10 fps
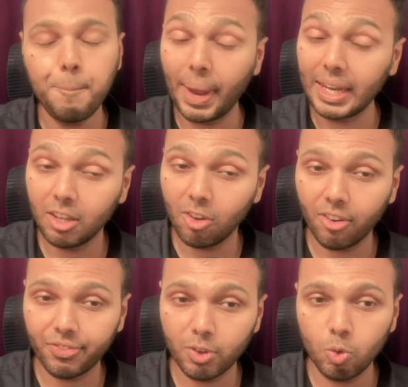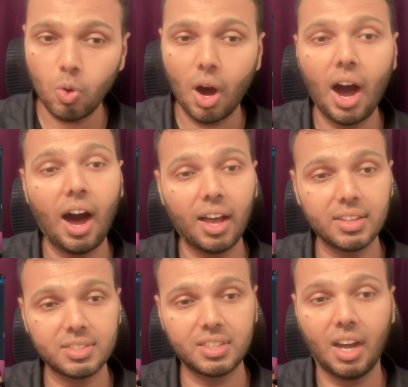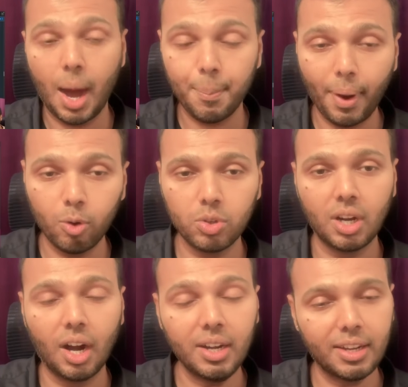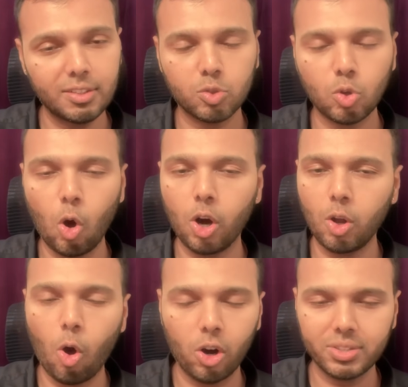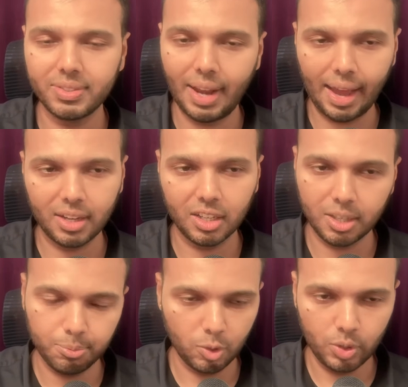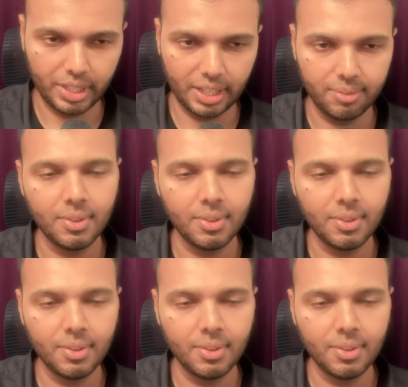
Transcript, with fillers: many of you asked about a discord or slack community